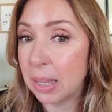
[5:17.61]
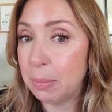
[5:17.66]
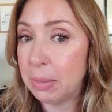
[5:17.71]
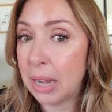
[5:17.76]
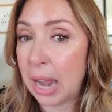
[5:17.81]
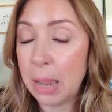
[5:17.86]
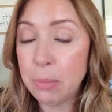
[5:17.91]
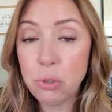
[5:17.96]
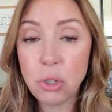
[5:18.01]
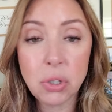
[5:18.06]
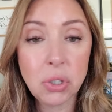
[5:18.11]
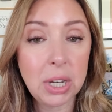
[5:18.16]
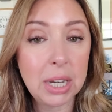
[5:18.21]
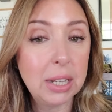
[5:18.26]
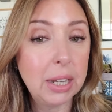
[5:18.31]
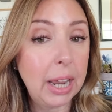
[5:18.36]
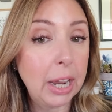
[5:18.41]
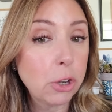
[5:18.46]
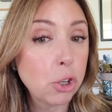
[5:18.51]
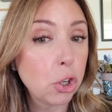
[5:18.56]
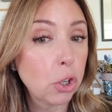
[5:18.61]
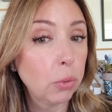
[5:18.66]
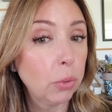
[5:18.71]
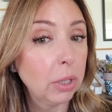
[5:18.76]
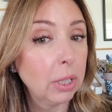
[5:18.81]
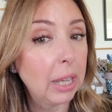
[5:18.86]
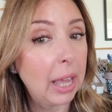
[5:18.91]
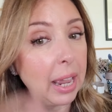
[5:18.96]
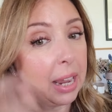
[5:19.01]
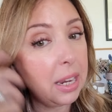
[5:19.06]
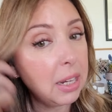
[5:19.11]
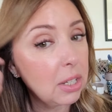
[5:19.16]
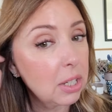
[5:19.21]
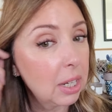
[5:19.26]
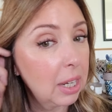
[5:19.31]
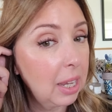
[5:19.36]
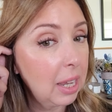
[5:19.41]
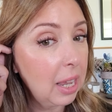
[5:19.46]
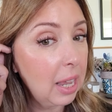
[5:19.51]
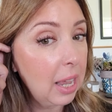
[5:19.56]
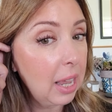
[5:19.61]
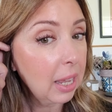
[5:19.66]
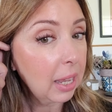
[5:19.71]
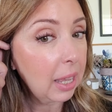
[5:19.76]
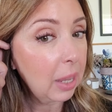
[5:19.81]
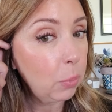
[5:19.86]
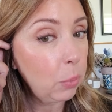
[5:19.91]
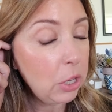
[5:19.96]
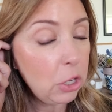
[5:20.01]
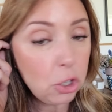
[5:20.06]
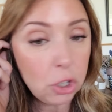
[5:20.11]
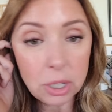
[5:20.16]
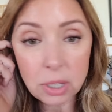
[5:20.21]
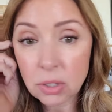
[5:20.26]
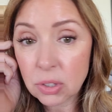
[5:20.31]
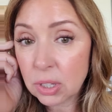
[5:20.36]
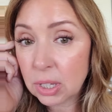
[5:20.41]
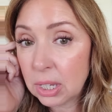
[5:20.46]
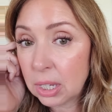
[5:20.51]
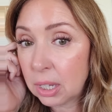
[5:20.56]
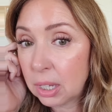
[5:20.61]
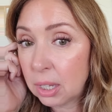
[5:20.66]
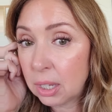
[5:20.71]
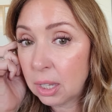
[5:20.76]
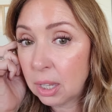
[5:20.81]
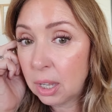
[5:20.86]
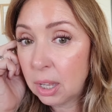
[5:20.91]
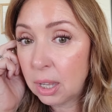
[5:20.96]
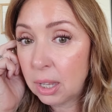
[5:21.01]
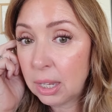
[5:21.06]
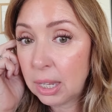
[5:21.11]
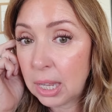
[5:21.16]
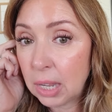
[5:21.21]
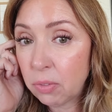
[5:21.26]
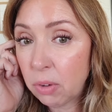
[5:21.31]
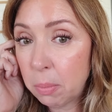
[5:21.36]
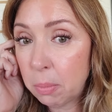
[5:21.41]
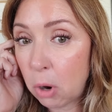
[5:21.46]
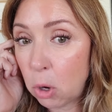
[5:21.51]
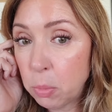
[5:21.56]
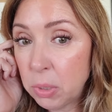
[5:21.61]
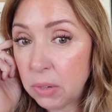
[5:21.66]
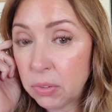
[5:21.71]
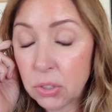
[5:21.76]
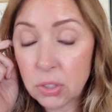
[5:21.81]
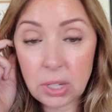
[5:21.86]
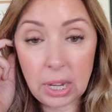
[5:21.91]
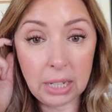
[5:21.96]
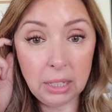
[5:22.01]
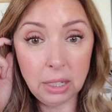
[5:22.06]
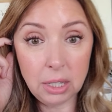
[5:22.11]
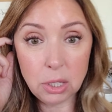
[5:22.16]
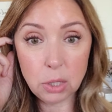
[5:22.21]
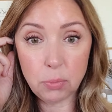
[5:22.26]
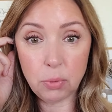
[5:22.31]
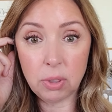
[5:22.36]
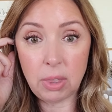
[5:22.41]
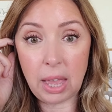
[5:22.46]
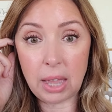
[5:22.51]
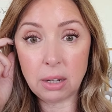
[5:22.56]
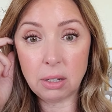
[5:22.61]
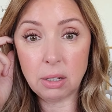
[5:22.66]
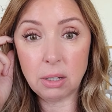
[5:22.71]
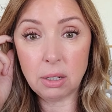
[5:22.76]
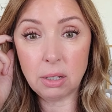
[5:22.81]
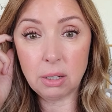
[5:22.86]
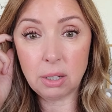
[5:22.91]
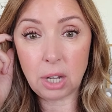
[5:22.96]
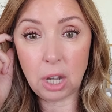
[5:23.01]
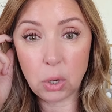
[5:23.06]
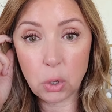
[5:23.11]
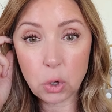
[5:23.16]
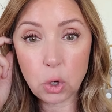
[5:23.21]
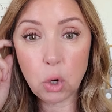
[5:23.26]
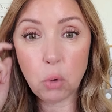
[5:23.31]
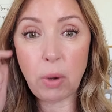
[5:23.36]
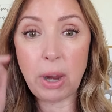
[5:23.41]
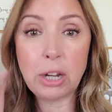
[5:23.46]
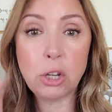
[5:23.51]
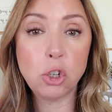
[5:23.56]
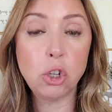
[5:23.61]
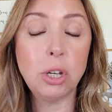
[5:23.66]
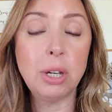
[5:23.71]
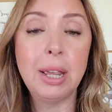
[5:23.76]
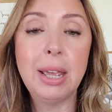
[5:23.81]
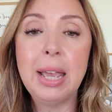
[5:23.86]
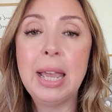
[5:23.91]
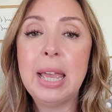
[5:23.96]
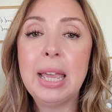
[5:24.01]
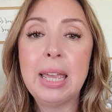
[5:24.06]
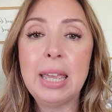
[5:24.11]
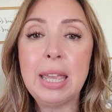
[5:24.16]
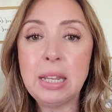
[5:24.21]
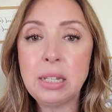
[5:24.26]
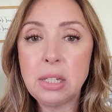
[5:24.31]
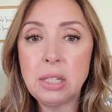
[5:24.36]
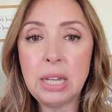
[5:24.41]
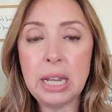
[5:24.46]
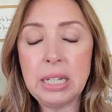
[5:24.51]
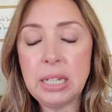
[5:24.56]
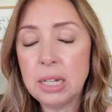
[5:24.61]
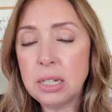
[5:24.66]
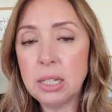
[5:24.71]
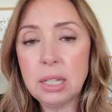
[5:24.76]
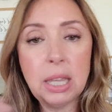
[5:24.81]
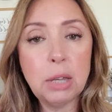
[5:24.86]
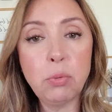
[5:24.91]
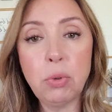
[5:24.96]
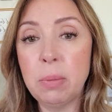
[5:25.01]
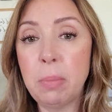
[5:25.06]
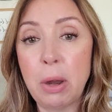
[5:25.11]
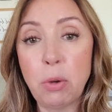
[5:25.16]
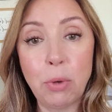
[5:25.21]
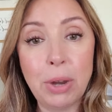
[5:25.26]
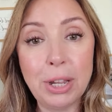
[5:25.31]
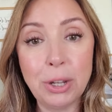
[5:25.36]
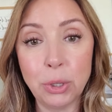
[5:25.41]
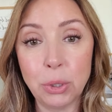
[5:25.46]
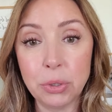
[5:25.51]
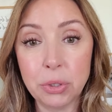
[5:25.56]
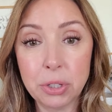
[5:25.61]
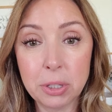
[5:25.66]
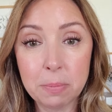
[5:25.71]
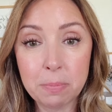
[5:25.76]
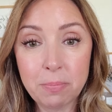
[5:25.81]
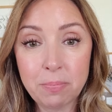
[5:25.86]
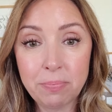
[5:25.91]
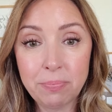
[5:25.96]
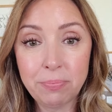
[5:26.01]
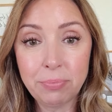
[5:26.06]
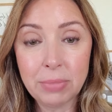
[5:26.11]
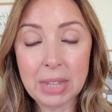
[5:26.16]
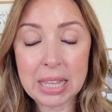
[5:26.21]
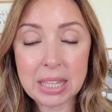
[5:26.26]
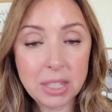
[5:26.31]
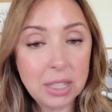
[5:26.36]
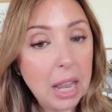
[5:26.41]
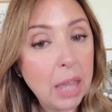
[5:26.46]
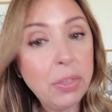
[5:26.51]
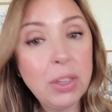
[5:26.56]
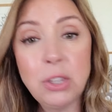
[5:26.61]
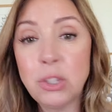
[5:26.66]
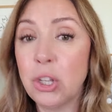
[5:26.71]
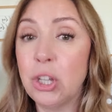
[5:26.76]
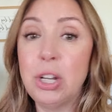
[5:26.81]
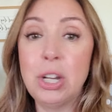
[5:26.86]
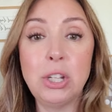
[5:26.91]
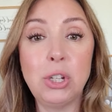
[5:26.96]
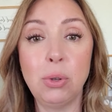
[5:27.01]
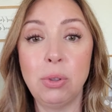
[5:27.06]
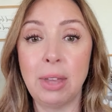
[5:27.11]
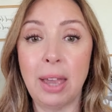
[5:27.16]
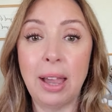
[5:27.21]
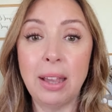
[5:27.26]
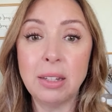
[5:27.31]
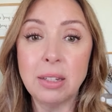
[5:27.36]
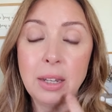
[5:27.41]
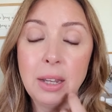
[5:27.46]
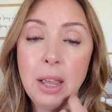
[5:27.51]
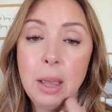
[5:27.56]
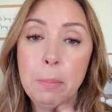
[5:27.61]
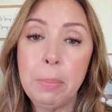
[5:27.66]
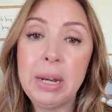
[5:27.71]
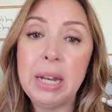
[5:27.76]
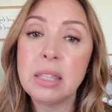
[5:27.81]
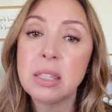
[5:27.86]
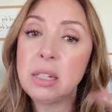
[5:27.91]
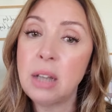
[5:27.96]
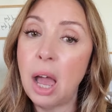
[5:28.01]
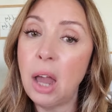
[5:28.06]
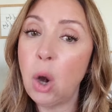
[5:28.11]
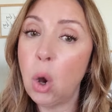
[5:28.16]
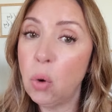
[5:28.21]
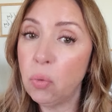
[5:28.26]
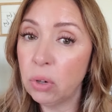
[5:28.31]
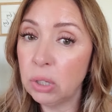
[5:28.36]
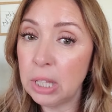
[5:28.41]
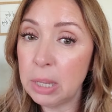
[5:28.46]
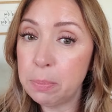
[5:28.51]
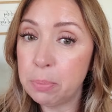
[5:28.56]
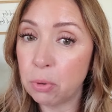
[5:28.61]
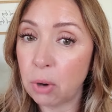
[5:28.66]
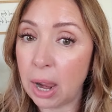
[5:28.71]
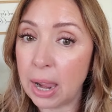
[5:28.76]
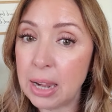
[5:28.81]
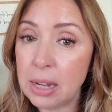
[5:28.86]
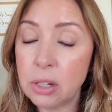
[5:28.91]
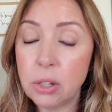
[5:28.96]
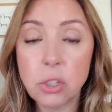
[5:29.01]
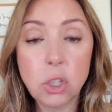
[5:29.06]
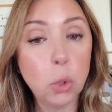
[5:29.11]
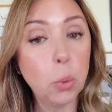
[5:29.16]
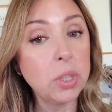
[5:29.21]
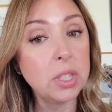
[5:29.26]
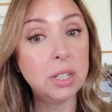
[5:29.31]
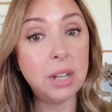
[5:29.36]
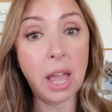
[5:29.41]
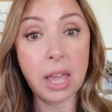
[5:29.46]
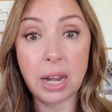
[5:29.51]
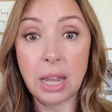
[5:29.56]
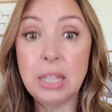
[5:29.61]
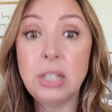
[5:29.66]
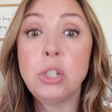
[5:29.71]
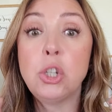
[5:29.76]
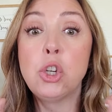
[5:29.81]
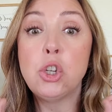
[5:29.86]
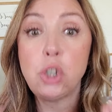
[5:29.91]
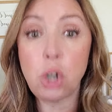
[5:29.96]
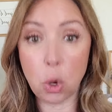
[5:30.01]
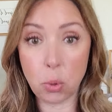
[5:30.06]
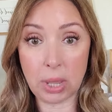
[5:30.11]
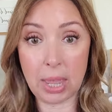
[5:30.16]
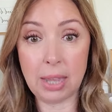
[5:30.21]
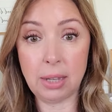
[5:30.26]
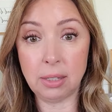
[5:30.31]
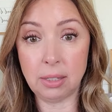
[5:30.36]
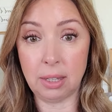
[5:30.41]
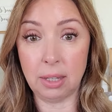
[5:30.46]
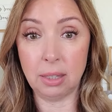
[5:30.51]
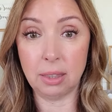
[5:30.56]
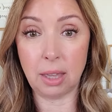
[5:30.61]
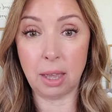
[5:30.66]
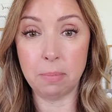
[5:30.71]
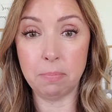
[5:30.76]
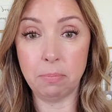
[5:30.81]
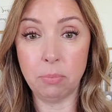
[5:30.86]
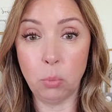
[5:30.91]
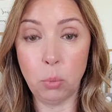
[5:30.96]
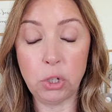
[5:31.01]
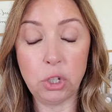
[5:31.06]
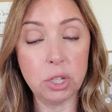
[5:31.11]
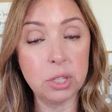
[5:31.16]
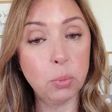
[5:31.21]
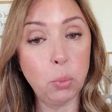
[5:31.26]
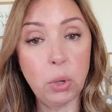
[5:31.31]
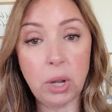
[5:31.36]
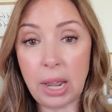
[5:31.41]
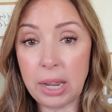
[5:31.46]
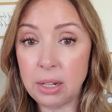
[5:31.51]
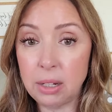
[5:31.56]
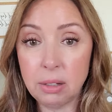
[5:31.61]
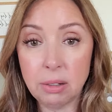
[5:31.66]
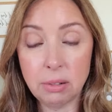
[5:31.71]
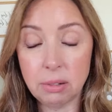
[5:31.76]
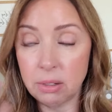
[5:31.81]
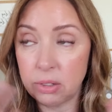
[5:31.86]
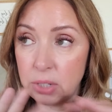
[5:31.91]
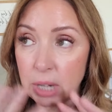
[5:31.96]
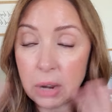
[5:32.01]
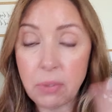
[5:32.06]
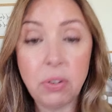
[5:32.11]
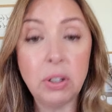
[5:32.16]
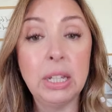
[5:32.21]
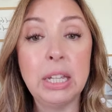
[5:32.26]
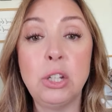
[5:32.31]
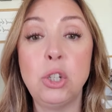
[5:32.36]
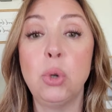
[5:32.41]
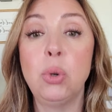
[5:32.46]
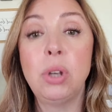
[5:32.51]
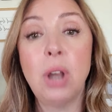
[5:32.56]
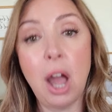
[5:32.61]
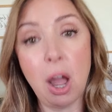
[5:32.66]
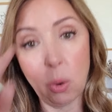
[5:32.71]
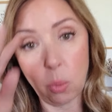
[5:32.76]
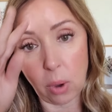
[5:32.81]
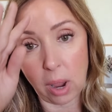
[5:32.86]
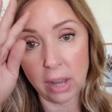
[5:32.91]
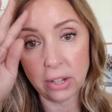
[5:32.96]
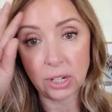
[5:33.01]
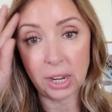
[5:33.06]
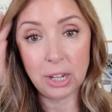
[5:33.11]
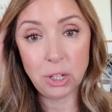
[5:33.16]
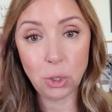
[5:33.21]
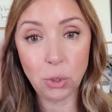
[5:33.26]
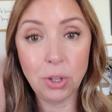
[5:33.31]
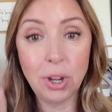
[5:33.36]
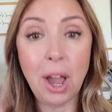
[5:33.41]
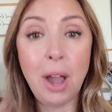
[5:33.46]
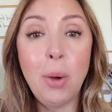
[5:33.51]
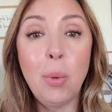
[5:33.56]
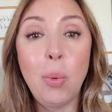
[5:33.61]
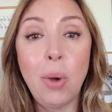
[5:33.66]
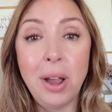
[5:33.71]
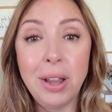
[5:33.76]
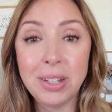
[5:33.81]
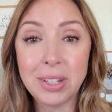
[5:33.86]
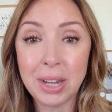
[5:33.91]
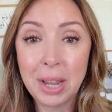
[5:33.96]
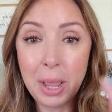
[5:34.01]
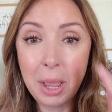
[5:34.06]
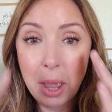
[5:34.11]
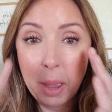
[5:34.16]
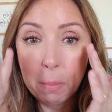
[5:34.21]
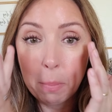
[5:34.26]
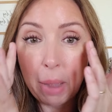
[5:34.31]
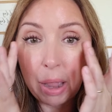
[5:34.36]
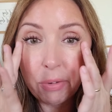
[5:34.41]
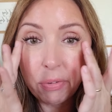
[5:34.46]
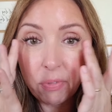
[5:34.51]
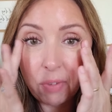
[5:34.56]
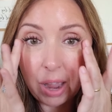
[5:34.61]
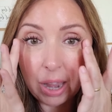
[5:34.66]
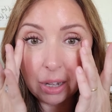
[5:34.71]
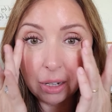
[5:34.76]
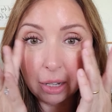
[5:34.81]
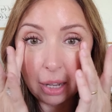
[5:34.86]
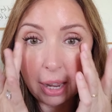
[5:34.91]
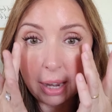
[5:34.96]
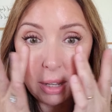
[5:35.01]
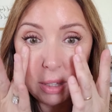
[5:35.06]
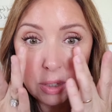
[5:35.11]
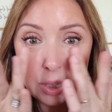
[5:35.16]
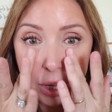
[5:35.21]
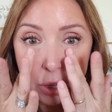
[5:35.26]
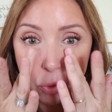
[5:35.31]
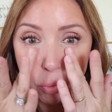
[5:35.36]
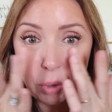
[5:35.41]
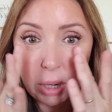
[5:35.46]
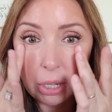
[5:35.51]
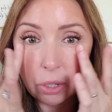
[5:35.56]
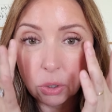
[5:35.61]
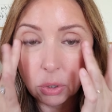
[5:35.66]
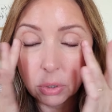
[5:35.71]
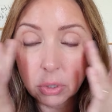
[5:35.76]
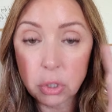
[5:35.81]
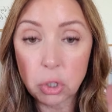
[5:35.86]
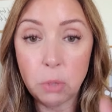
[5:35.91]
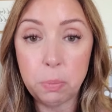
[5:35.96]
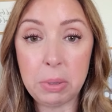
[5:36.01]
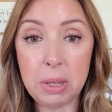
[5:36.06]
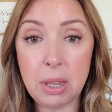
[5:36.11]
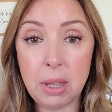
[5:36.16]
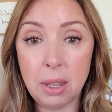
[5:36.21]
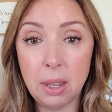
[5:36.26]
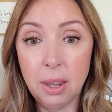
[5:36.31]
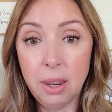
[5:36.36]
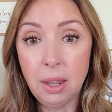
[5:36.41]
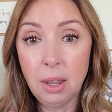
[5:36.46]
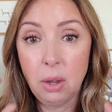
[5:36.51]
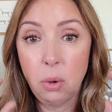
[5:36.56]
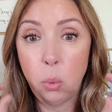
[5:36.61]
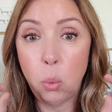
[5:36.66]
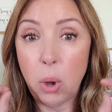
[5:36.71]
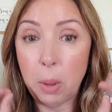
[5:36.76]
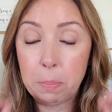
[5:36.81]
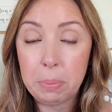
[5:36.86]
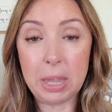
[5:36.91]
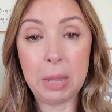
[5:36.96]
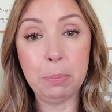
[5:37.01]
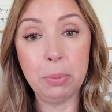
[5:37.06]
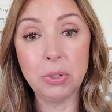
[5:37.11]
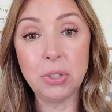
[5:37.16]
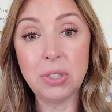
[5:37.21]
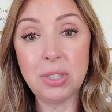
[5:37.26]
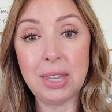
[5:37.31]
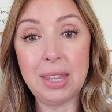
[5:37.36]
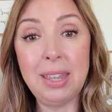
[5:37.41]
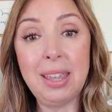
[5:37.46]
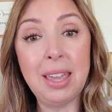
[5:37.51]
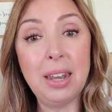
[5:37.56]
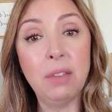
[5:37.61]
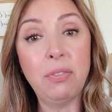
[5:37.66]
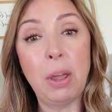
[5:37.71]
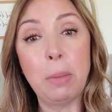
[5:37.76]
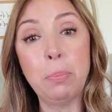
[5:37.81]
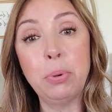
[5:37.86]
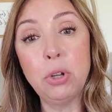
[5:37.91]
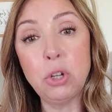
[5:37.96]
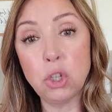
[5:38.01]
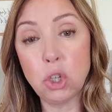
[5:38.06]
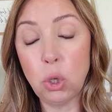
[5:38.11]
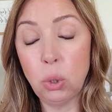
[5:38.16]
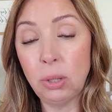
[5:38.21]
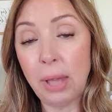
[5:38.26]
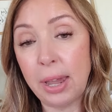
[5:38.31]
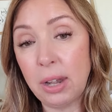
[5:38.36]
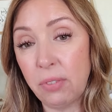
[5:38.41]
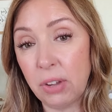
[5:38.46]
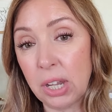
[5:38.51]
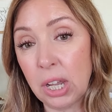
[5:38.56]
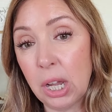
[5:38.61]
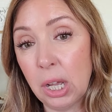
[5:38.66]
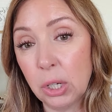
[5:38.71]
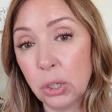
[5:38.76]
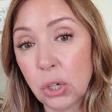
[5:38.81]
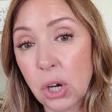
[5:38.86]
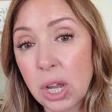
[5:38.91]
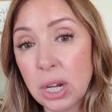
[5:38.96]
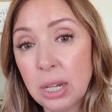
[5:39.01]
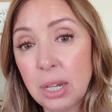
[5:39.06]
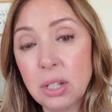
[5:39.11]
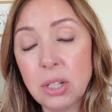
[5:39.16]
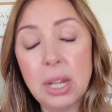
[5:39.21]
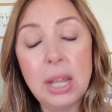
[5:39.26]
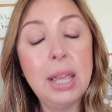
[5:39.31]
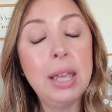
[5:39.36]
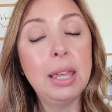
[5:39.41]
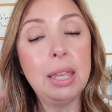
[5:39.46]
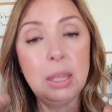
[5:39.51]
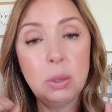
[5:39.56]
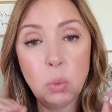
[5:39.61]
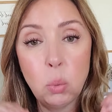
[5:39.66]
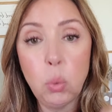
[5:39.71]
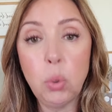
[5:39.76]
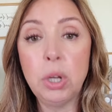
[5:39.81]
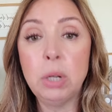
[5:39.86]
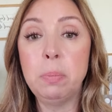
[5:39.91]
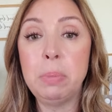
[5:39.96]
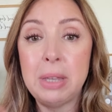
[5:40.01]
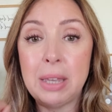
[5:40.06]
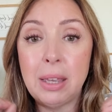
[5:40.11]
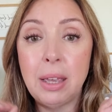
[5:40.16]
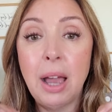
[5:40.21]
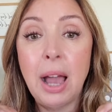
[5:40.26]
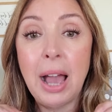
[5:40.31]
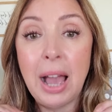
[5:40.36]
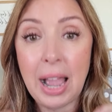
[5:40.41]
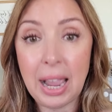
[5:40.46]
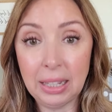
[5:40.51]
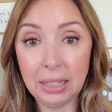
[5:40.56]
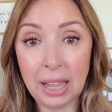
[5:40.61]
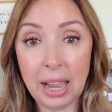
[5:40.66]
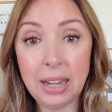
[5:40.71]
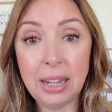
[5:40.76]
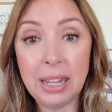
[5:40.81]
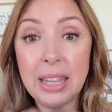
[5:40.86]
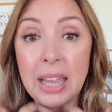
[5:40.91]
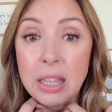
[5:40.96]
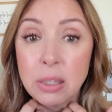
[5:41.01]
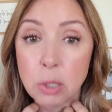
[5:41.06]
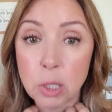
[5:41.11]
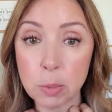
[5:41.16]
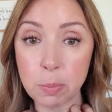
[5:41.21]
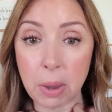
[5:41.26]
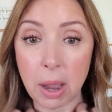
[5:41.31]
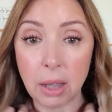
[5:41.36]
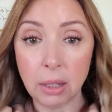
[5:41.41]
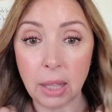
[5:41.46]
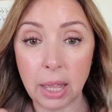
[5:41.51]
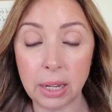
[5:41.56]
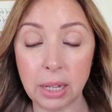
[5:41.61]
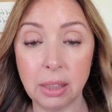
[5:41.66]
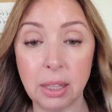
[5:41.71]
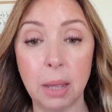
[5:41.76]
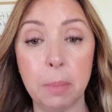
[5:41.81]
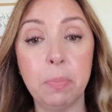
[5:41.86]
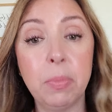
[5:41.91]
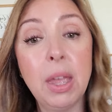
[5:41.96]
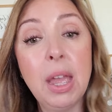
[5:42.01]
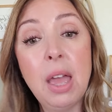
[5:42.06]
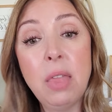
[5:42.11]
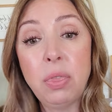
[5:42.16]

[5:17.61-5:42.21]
I mean, I'm just in natural light. Can we just give a moment of silence for that color correction? It, it didn't get rid of my wrinkles. It's nothing's gonna do that, but it's not overly bright, so it's not showcasing them, which is what I definitely do not want. I do not want my fine lines and wrinkles to be what people see. And if I put too light of a color on it, it would be highlighting and spotlighting them.